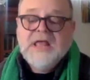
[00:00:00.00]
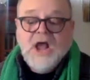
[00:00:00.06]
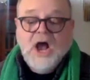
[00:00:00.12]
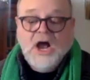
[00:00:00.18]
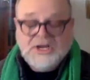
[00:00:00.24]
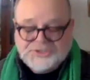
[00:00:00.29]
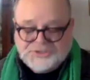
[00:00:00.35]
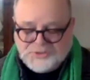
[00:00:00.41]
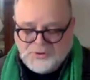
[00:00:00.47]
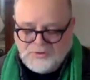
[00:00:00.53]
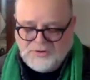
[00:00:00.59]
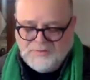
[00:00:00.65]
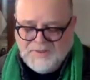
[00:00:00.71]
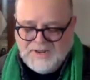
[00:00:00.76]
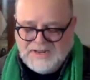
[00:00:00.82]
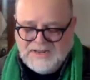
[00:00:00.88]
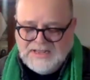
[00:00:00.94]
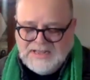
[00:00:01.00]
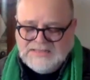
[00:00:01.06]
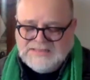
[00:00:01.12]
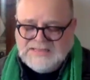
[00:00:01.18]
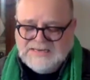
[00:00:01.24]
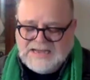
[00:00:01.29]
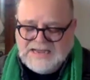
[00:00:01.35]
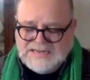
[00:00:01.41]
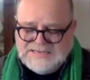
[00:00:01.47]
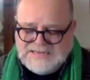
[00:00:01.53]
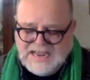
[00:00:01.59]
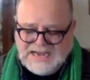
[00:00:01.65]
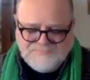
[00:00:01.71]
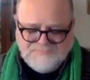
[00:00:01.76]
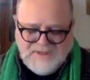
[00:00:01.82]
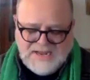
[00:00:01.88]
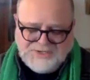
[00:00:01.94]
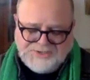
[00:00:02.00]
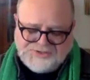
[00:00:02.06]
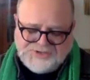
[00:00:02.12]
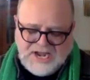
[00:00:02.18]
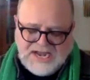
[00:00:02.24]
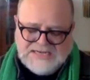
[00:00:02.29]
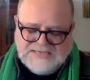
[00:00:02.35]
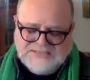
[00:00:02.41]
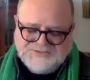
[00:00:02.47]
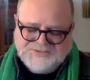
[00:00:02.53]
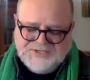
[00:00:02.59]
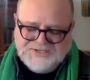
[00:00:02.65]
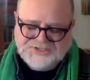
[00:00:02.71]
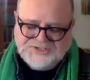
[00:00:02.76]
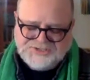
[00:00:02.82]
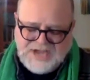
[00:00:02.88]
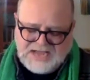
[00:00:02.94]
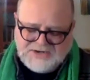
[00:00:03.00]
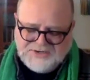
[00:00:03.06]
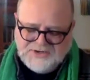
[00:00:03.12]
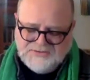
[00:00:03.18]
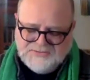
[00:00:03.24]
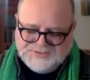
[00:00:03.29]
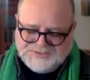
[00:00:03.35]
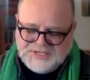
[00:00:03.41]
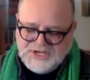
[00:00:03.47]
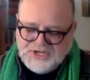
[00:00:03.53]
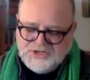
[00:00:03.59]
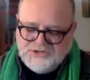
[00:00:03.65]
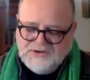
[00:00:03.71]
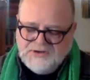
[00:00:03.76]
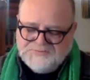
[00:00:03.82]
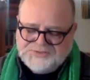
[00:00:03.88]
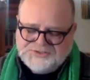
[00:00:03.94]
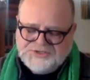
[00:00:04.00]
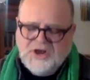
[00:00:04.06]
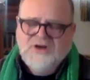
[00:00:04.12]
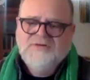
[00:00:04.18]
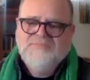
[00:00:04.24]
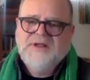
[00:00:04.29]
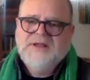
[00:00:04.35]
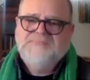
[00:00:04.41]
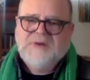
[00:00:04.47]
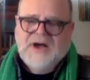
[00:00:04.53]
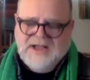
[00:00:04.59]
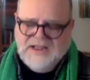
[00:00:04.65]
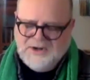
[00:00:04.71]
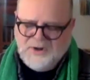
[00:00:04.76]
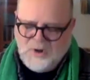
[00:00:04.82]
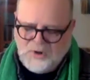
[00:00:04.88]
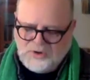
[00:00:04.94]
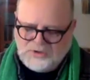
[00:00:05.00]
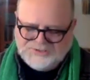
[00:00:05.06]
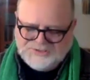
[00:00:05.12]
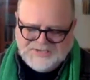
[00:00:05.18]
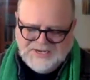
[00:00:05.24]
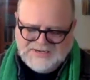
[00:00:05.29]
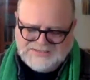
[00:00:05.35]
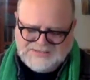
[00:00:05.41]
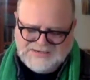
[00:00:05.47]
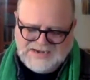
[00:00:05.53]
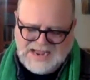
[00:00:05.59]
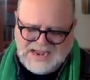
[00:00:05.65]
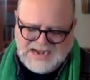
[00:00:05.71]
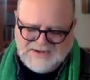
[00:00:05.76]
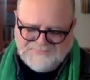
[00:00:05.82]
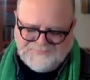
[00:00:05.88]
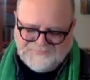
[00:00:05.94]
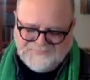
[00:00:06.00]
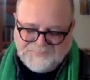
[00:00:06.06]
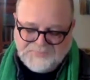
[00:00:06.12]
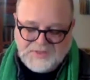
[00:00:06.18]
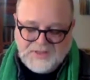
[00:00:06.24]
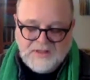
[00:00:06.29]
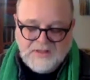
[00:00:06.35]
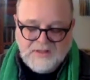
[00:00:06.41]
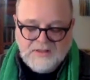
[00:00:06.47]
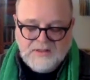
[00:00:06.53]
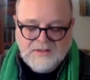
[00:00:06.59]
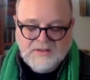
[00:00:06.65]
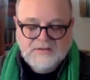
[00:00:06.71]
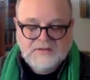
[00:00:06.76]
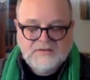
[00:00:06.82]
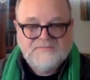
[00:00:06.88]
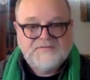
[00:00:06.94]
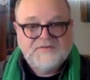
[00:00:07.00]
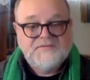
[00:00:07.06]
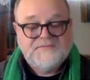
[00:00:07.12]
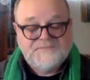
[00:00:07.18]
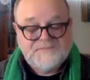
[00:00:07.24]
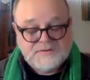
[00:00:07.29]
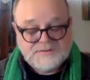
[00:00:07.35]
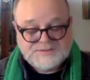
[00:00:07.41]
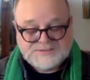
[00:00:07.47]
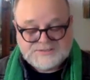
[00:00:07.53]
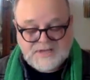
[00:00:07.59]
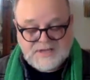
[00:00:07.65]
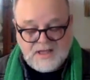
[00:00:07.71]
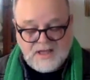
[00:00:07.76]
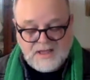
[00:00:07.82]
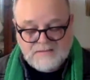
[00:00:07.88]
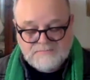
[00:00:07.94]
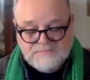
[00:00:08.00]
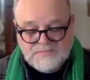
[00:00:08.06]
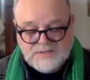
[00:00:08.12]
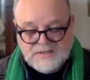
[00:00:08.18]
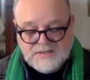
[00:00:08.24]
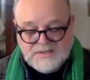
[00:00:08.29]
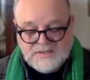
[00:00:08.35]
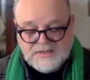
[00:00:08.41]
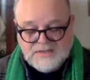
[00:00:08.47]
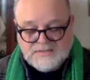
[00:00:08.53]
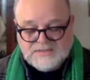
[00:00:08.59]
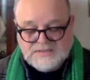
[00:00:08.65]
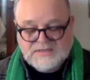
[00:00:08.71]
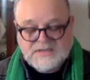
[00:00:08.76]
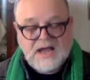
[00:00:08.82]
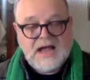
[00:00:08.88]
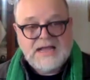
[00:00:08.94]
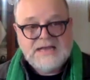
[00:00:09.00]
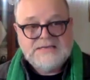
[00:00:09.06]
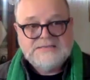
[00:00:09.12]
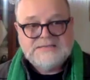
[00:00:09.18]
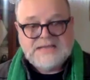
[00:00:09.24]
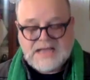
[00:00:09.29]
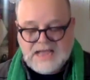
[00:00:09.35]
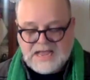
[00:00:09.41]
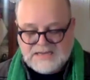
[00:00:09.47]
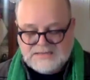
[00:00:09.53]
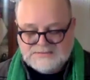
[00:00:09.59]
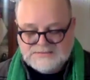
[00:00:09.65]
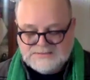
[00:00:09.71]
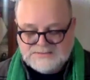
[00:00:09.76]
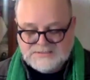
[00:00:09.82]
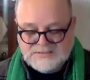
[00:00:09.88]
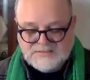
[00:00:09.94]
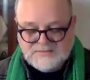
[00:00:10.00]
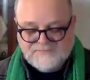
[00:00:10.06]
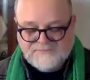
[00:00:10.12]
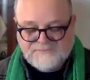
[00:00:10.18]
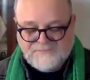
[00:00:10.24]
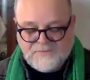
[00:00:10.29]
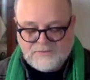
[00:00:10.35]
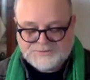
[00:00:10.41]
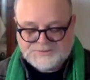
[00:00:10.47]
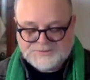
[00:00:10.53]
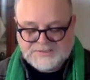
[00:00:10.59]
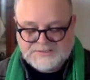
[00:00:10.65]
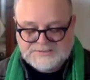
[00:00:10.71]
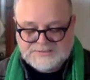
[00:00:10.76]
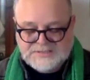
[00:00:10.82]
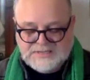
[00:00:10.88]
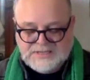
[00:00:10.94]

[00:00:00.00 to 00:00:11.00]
Assure me that I yet may change these shadows you have shown me by an altered life. For the first time, the kind hand faltered.